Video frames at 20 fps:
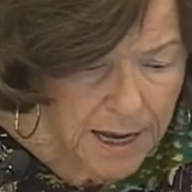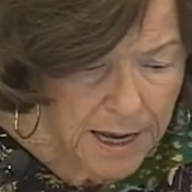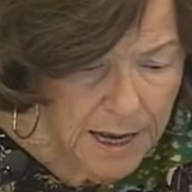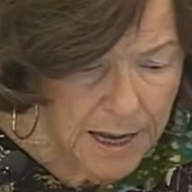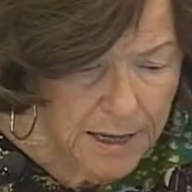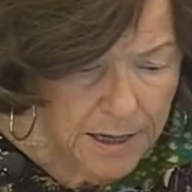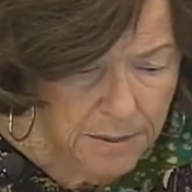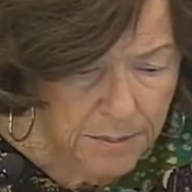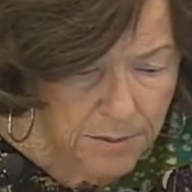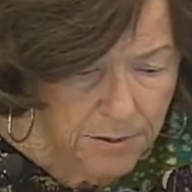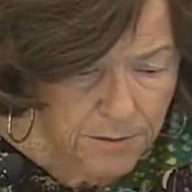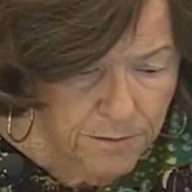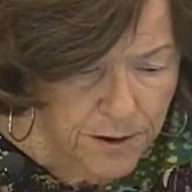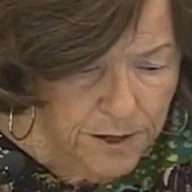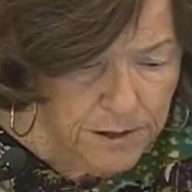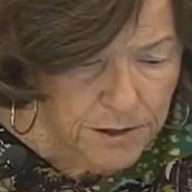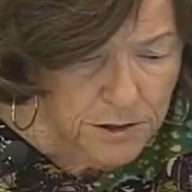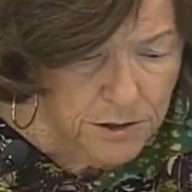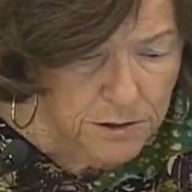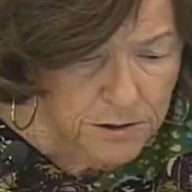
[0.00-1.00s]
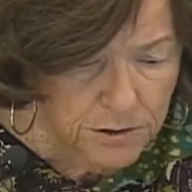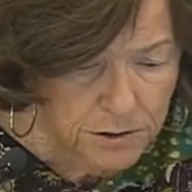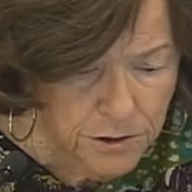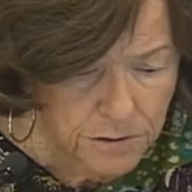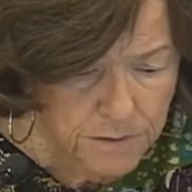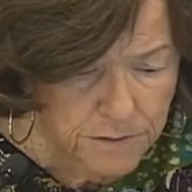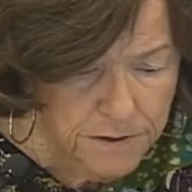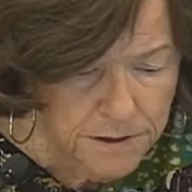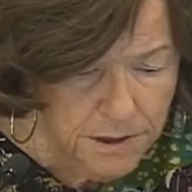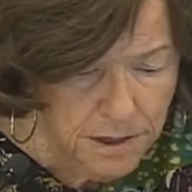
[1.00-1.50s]
and a professional
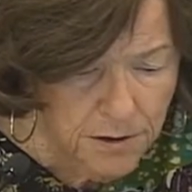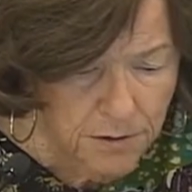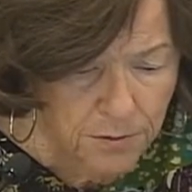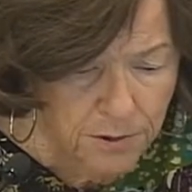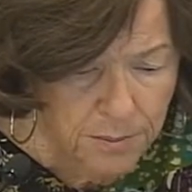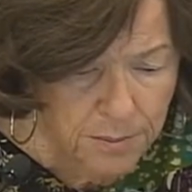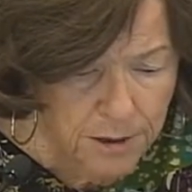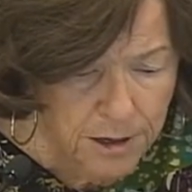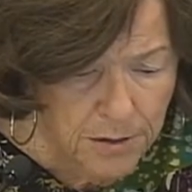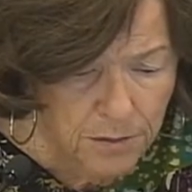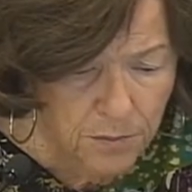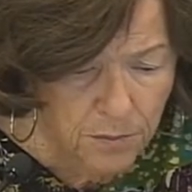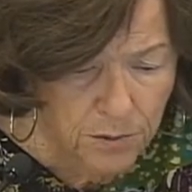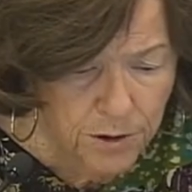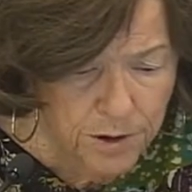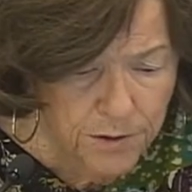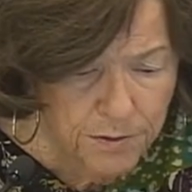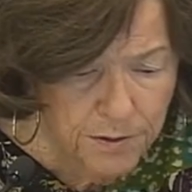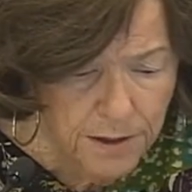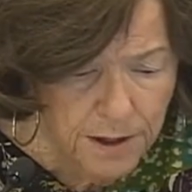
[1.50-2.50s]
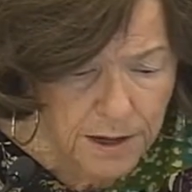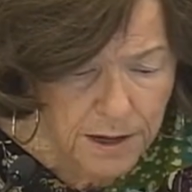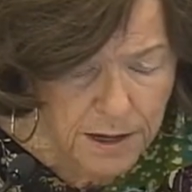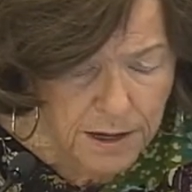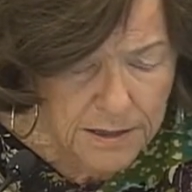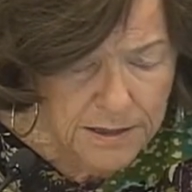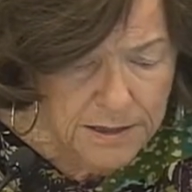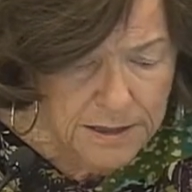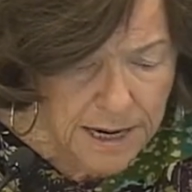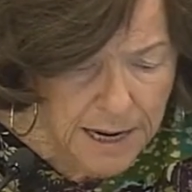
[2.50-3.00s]
service agreement with
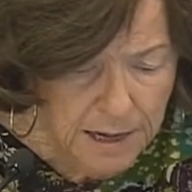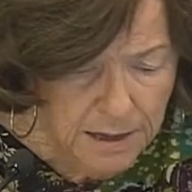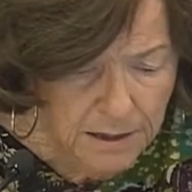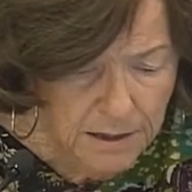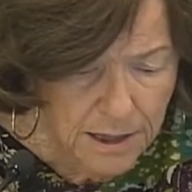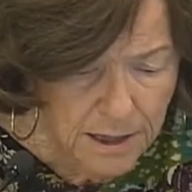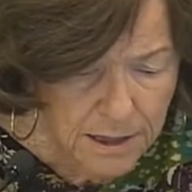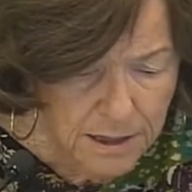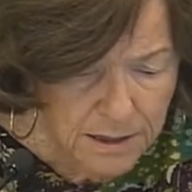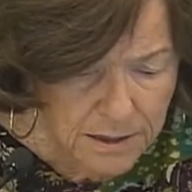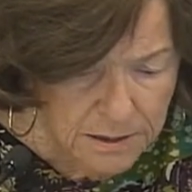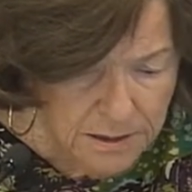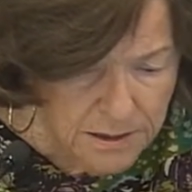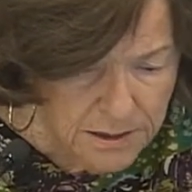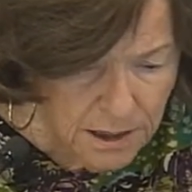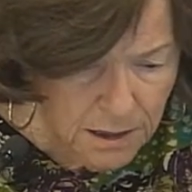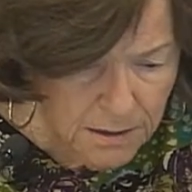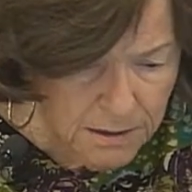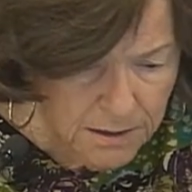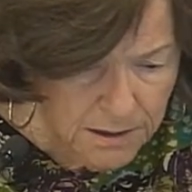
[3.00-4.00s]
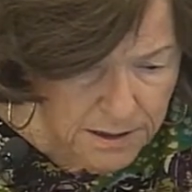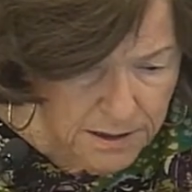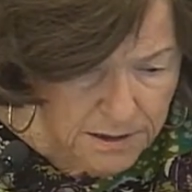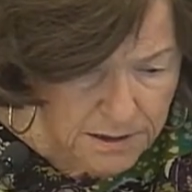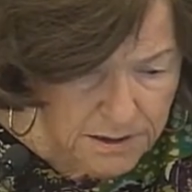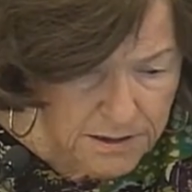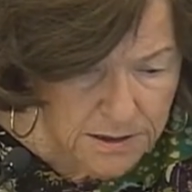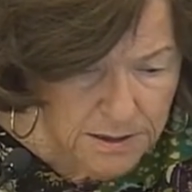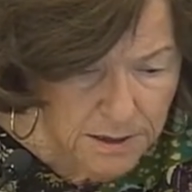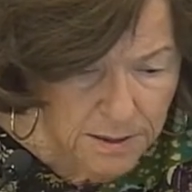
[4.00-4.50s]
Stanley
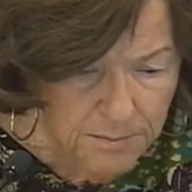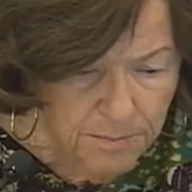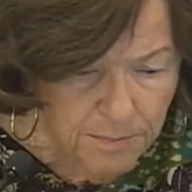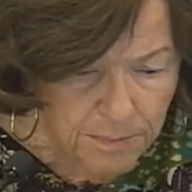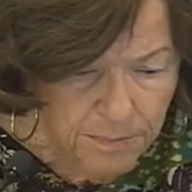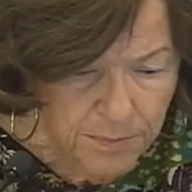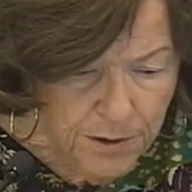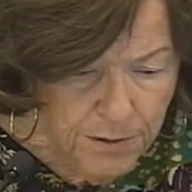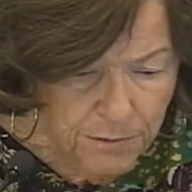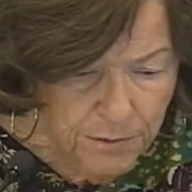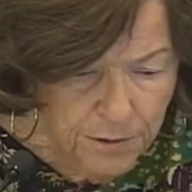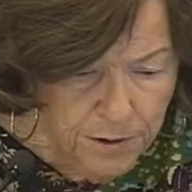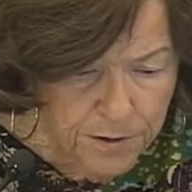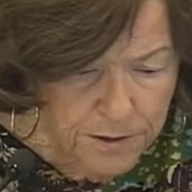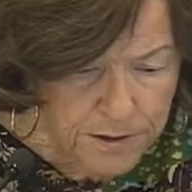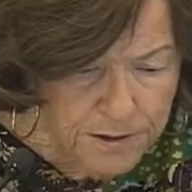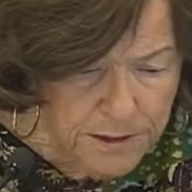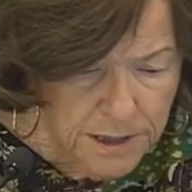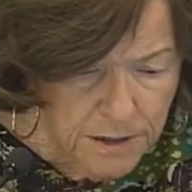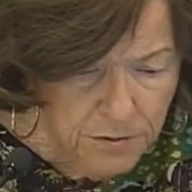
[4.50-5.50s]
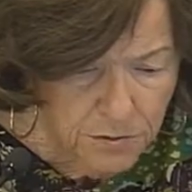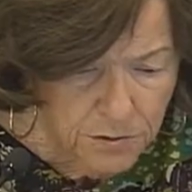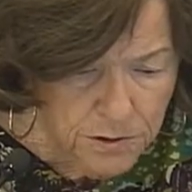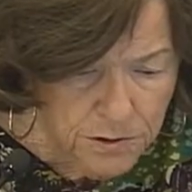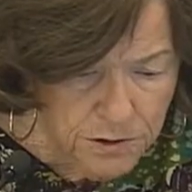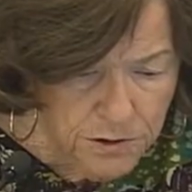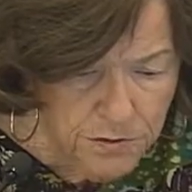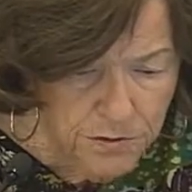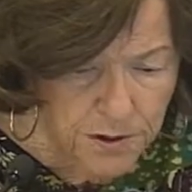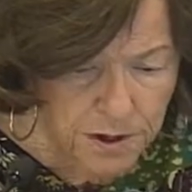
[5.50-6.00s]
Consultants for the Central
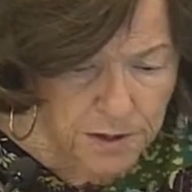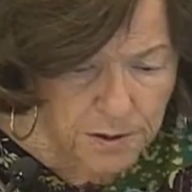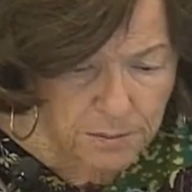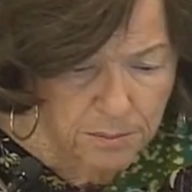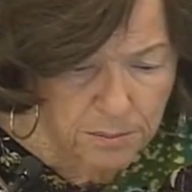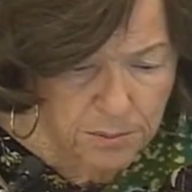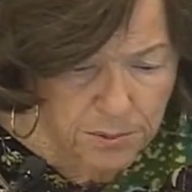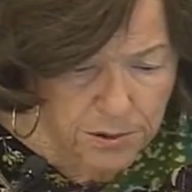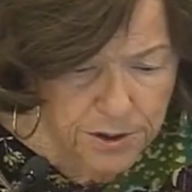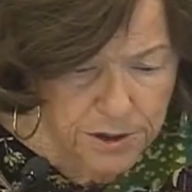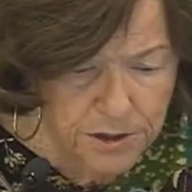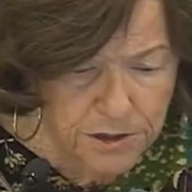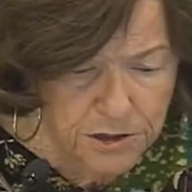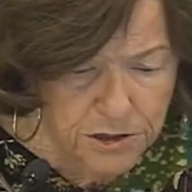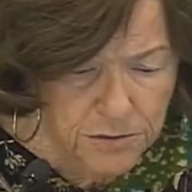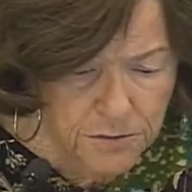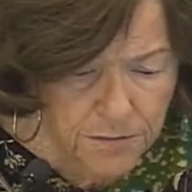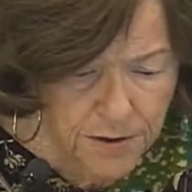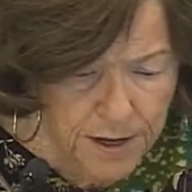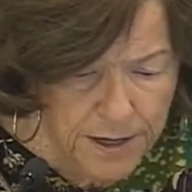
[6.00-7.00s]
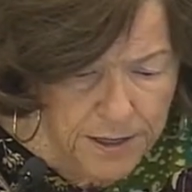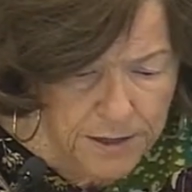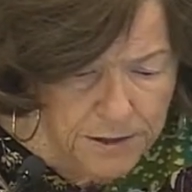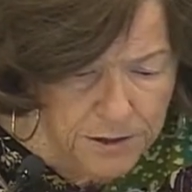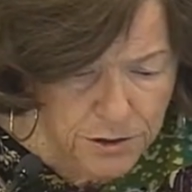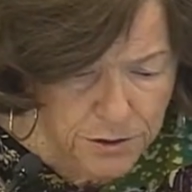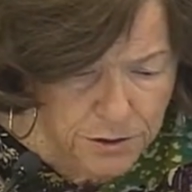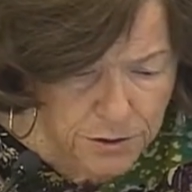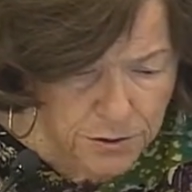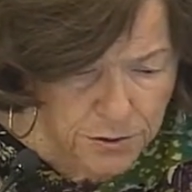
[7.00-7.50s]
Street Bridge
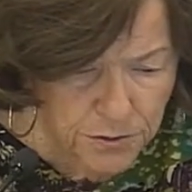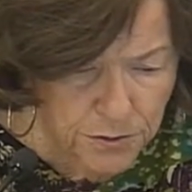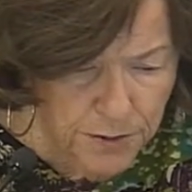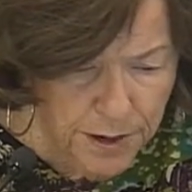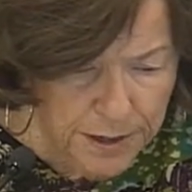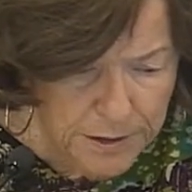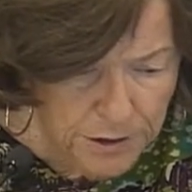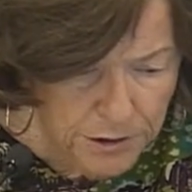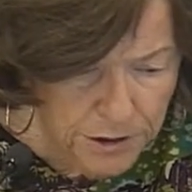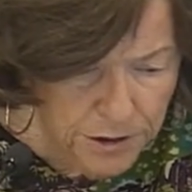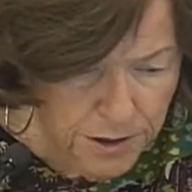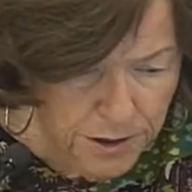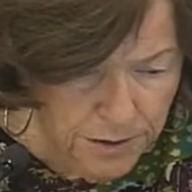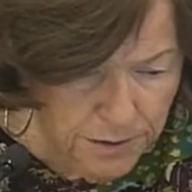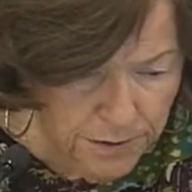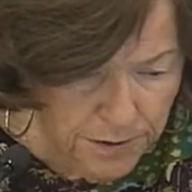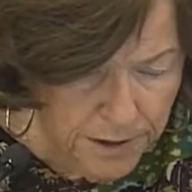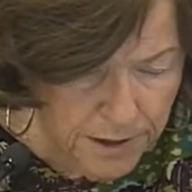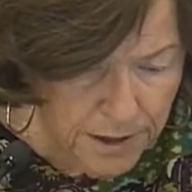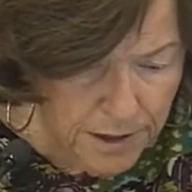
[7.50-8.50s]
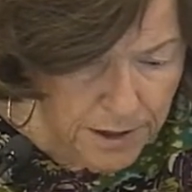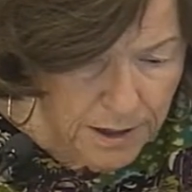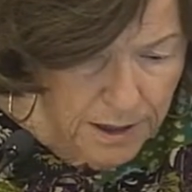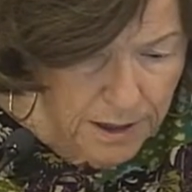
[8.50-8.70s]
Phase 2 engineering.